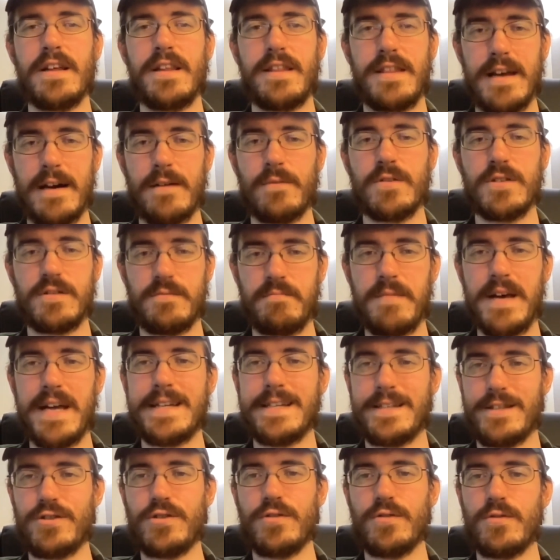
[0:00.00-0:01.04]
that was
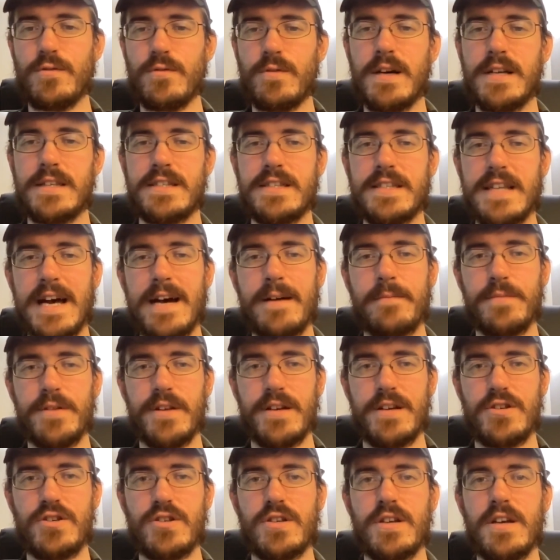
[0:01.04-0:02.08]
meant to
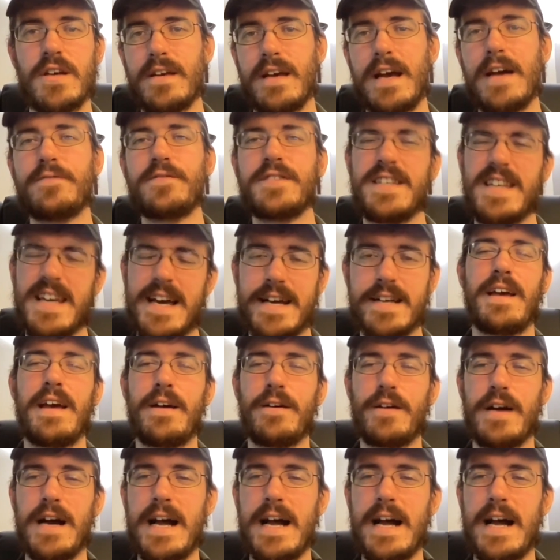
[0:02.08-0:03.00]
establish FTX